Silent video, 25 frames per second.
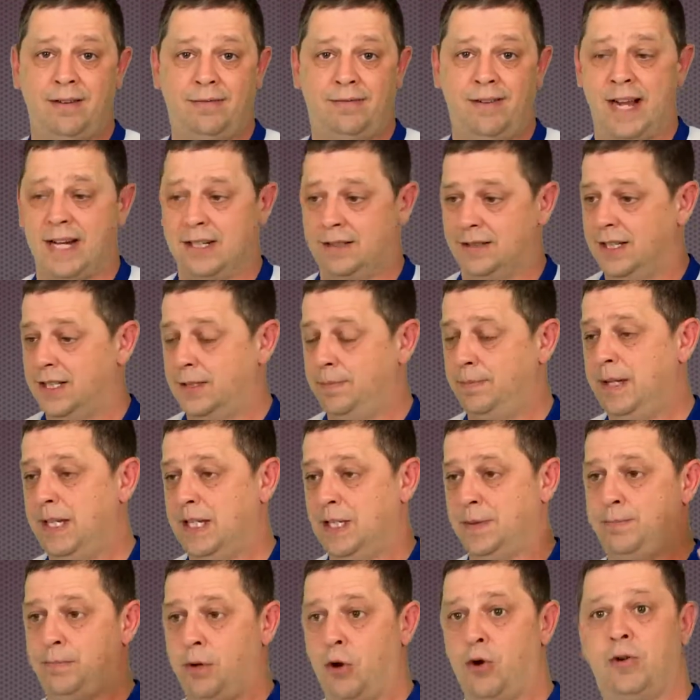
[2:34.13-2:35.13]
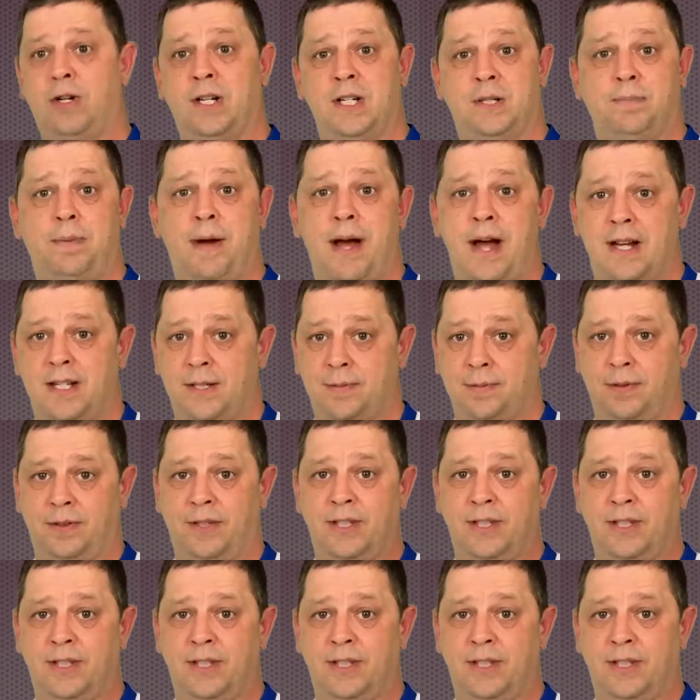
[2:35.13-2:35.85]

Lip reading: In fact, let's be as broke as possible.